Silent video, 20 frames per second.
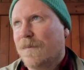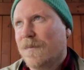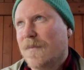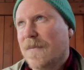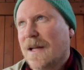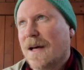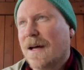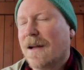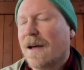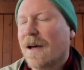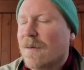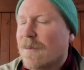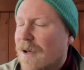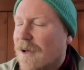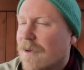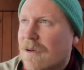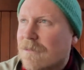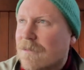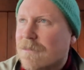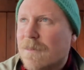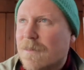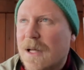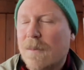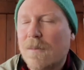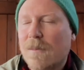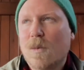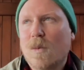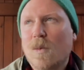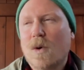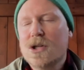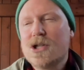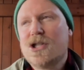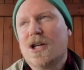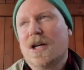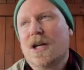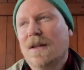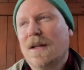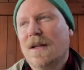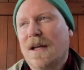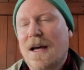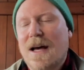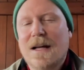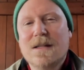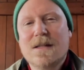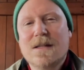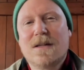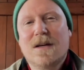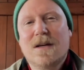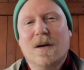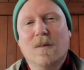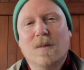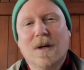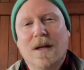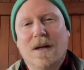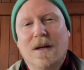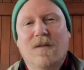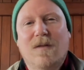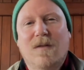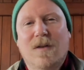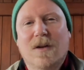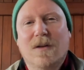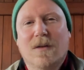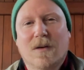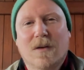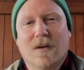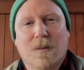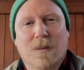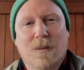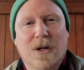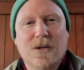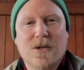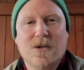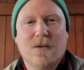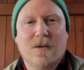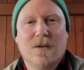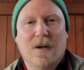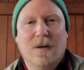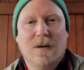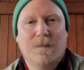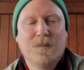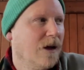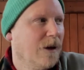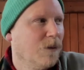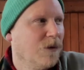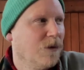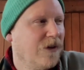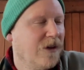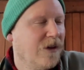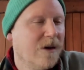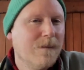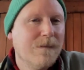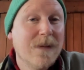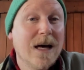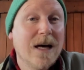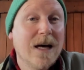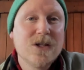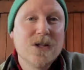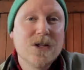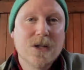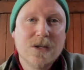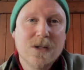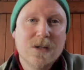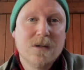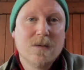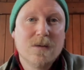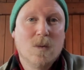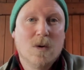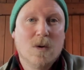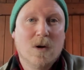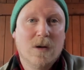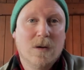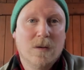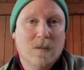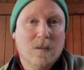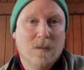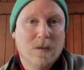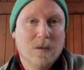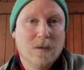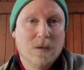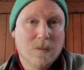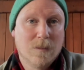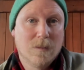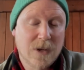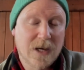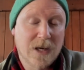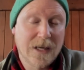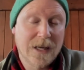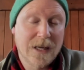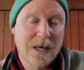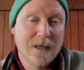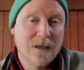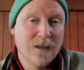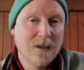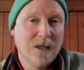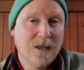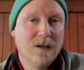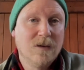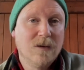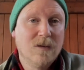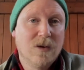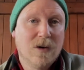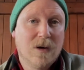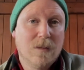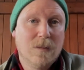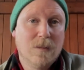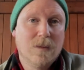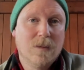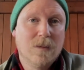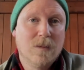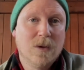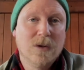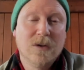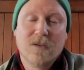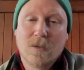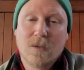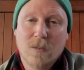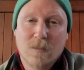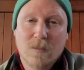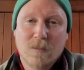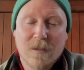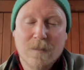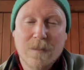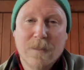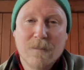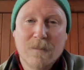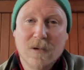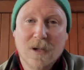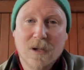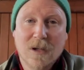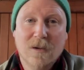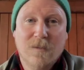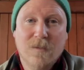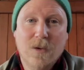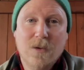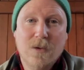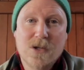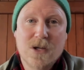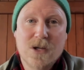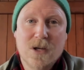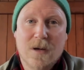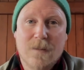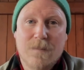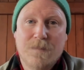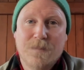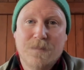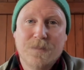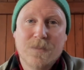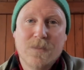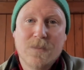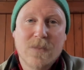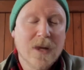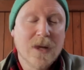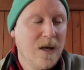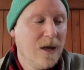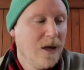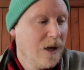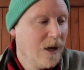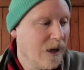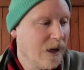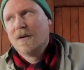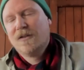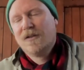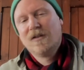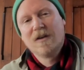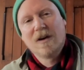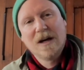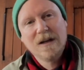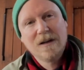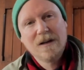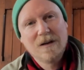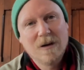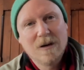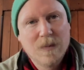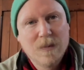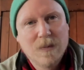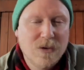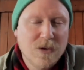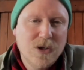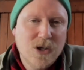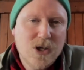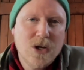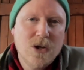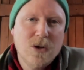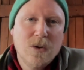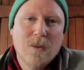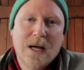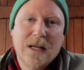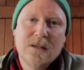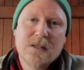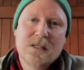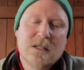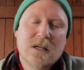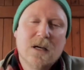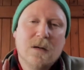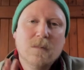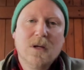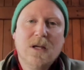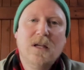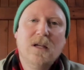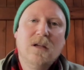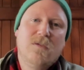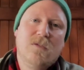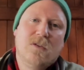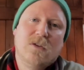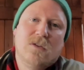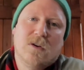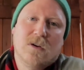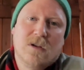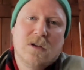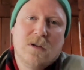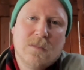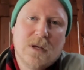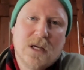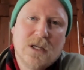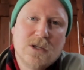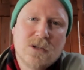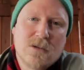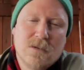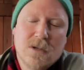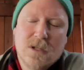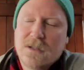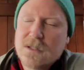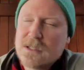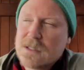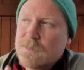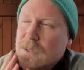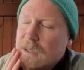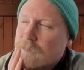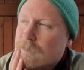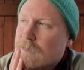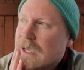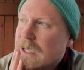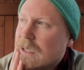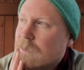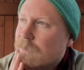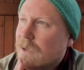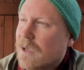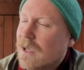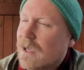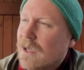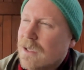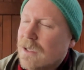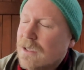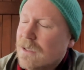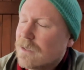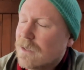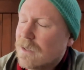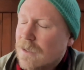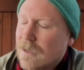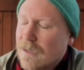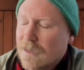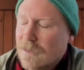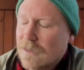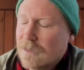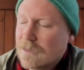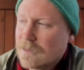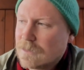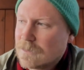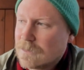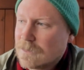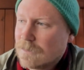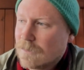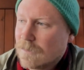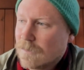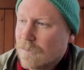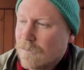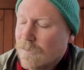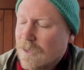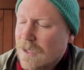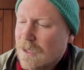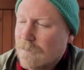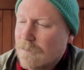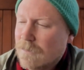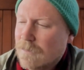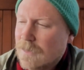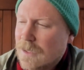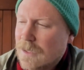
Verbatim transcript: And I, I remember watching the Anselm Kiefer documentary. It was the Imagine one by Alan Yentob. It's called Remembering the Future. Side note, the new Anselm Kiefer documentary that's been made by Wim...